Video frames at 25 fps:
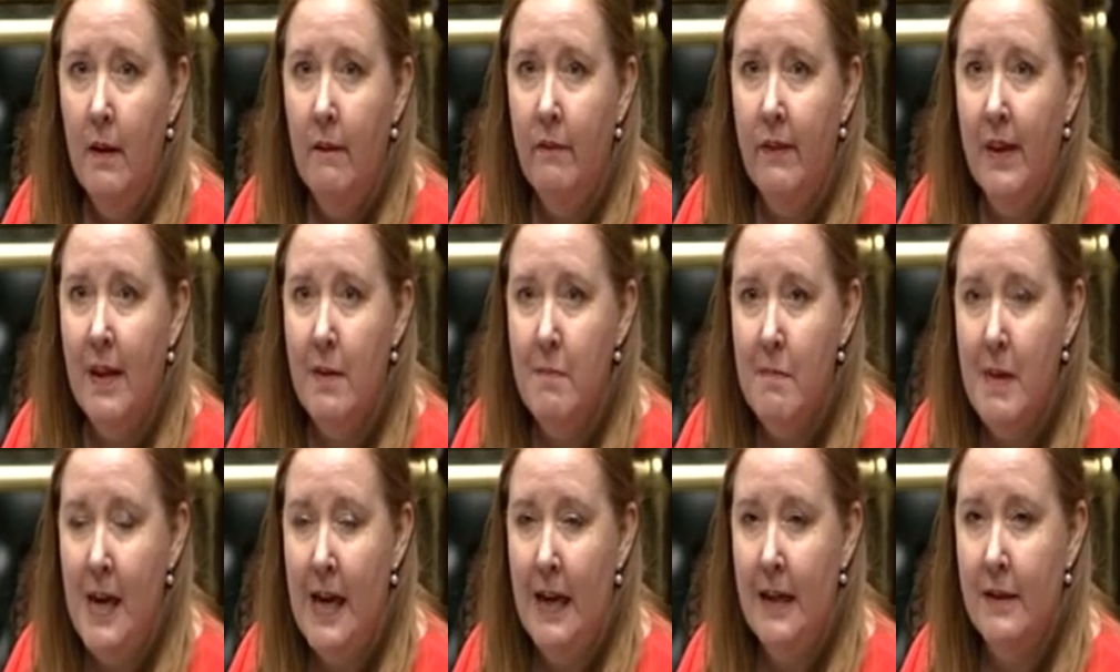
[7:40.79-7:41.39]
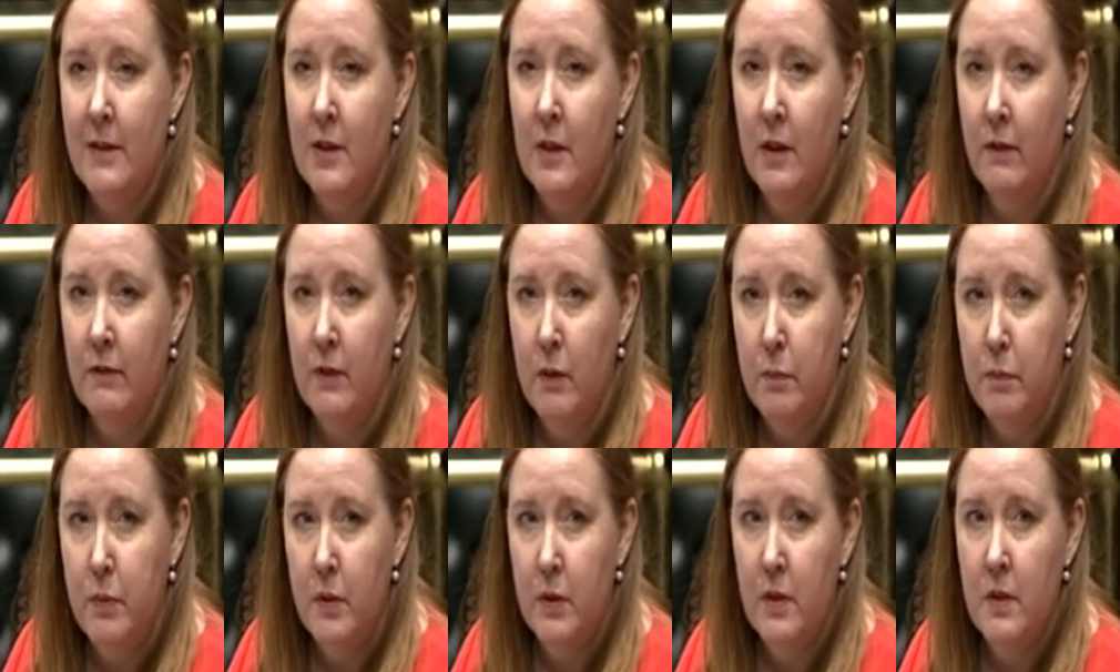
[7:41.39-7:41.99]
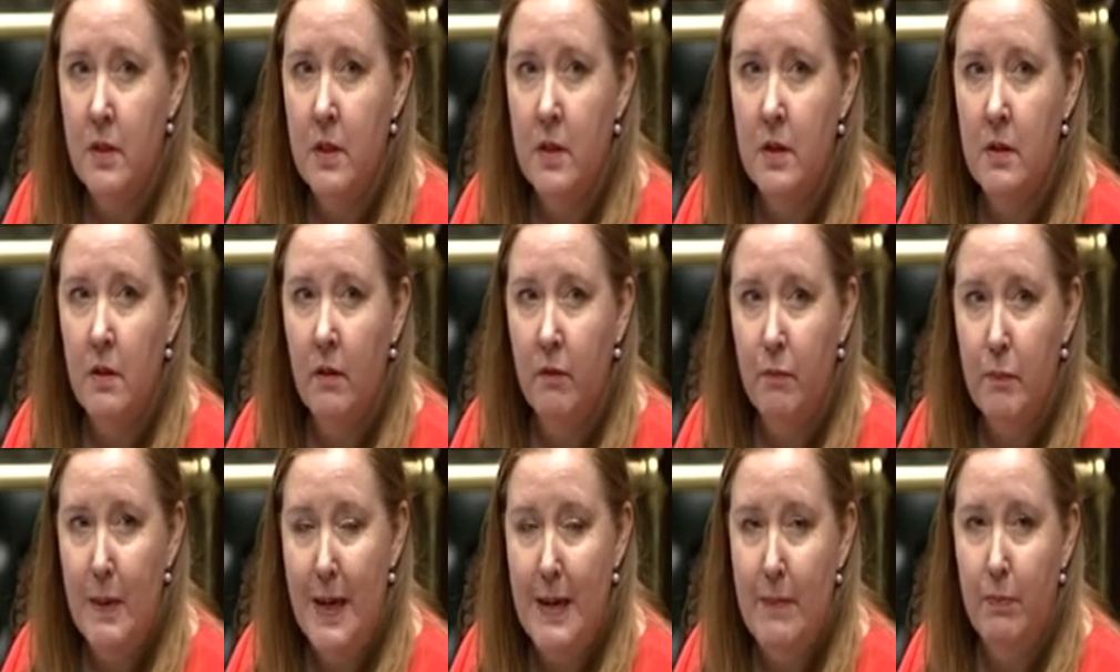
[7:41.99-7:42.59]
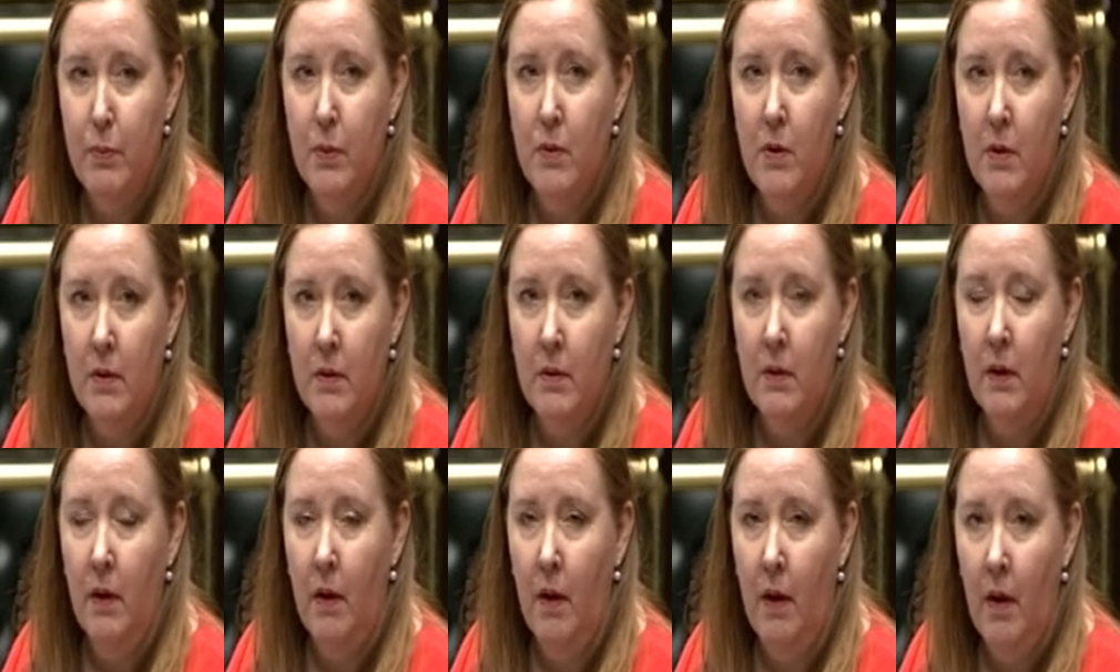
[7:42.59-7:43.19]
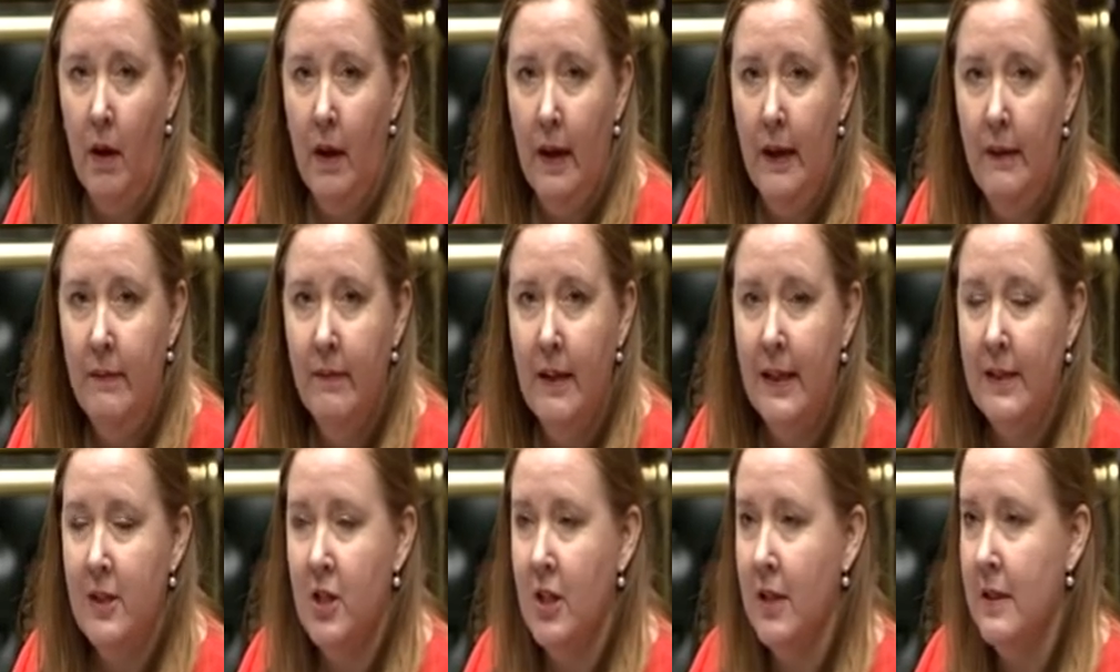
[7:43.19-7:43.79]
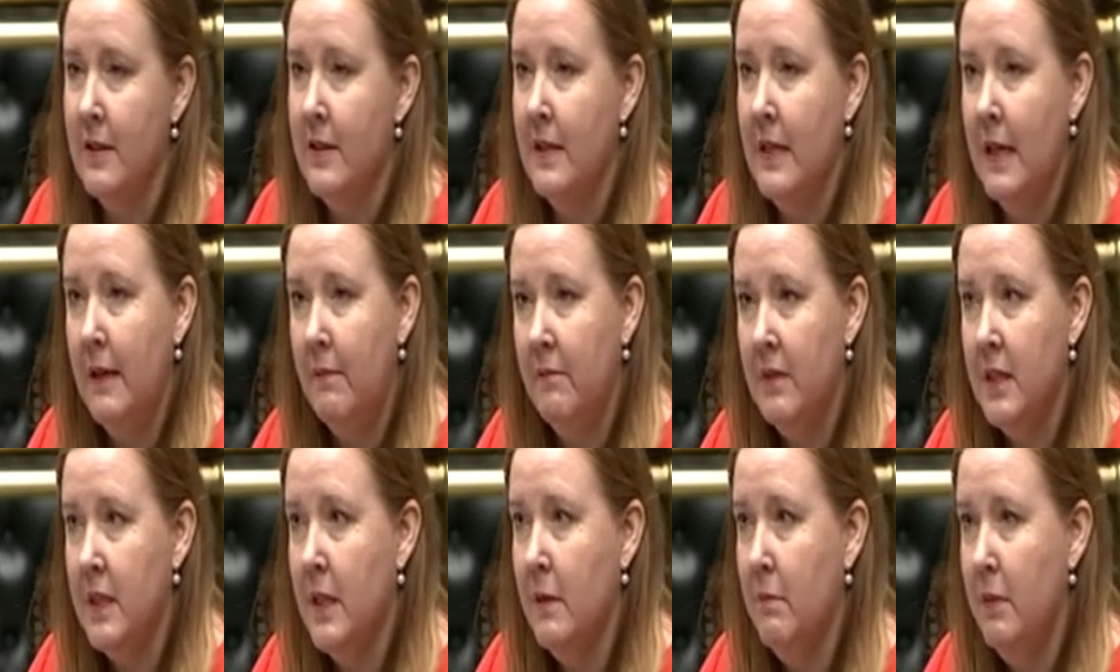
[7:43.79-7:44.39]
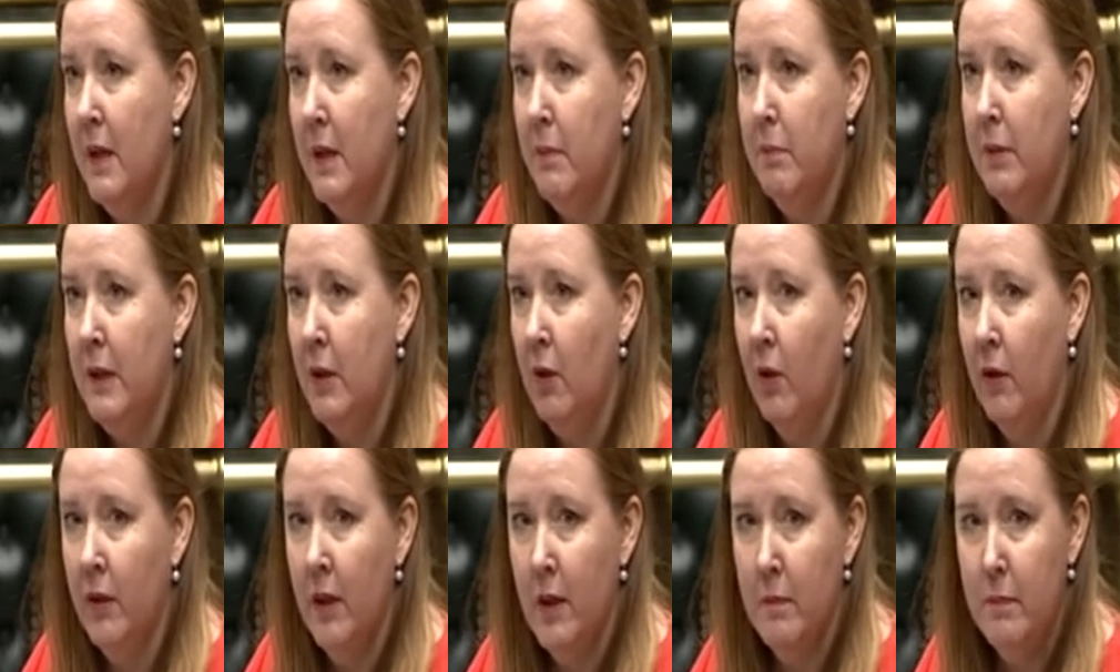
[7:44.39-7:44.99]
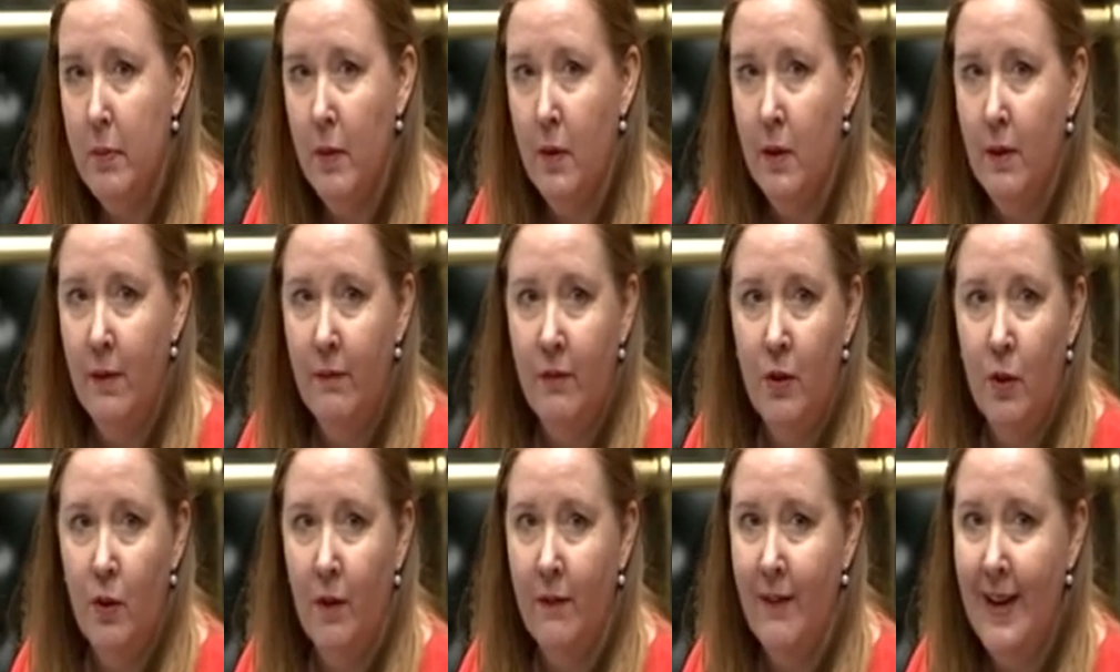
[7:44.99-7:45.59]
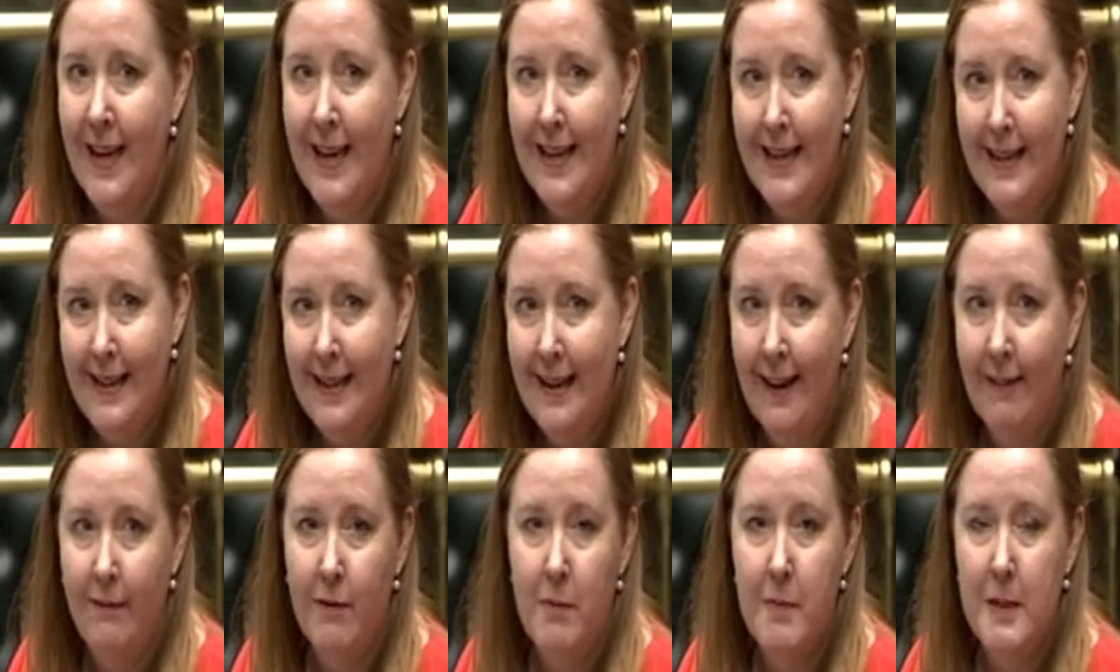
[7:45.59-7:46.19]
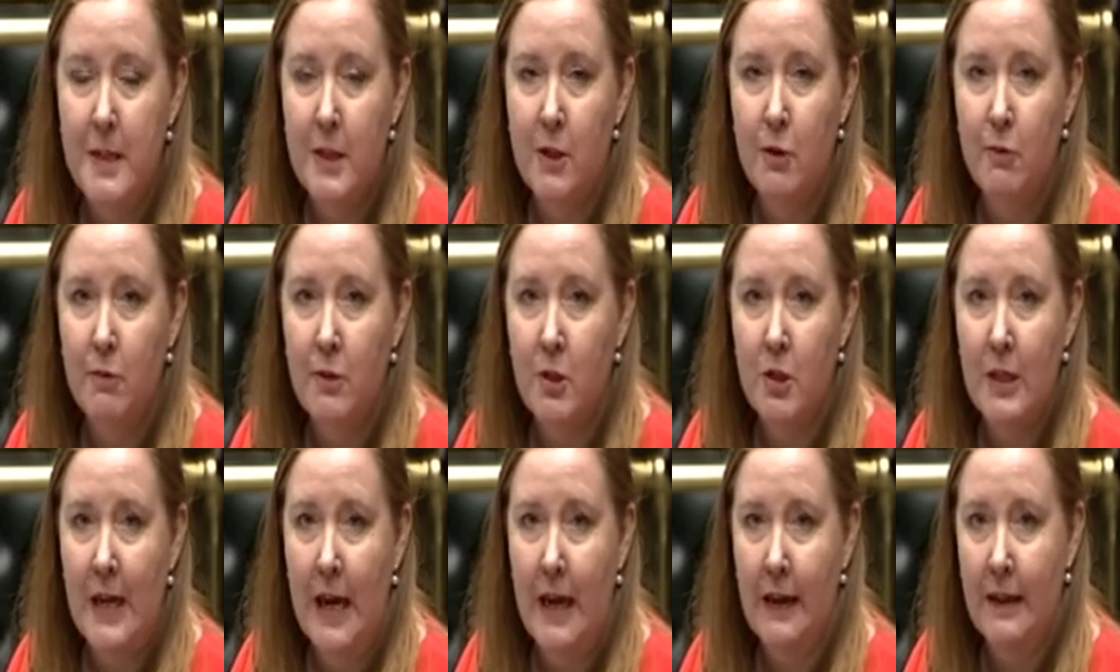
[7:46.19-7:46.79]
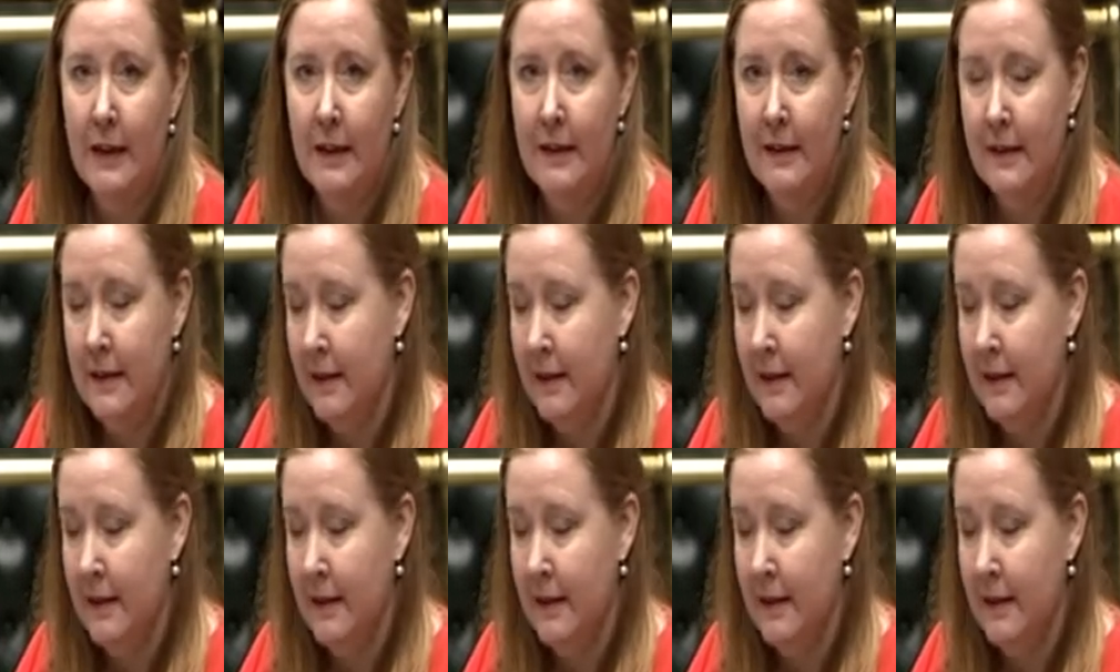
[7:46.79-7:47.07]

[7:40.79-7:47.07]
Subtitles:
the amount of abuse of people online that just seems to be beyond the purview of any government to attack